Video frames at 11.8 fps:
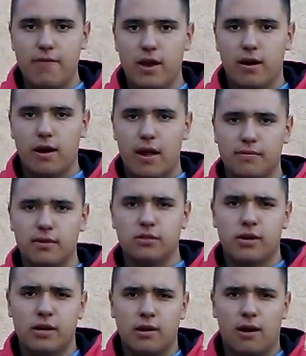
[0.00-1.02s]
out there, and
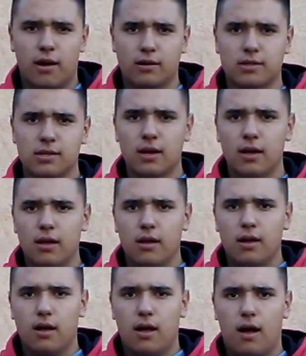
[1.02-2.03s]
these trained dogs
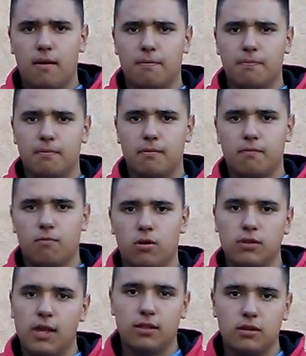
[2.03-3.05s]

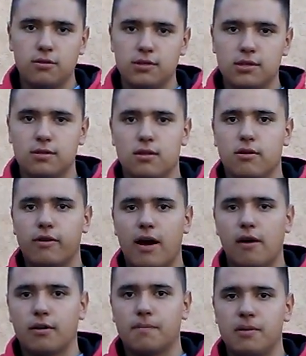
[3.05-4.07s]
were let loose into the
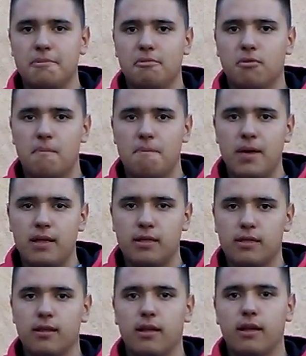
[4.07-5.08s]
crowd, and people were
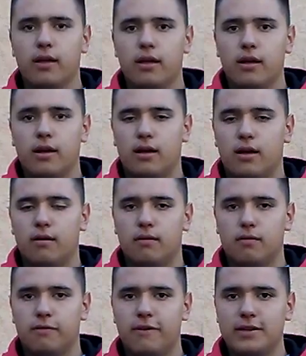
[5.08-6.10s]
bitten,
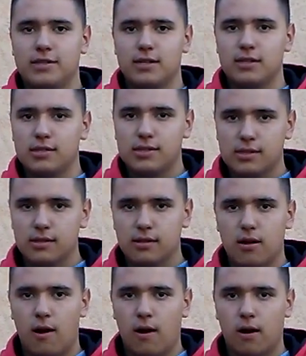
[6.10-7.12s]
faces,
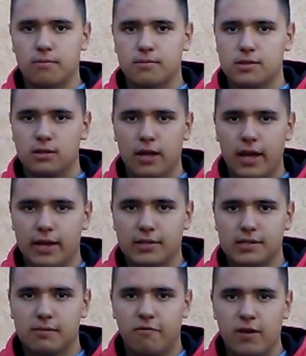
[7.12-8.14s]
arms,
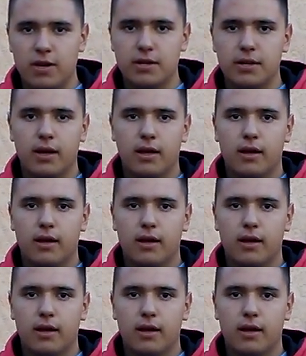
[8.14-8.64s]
legs, feet.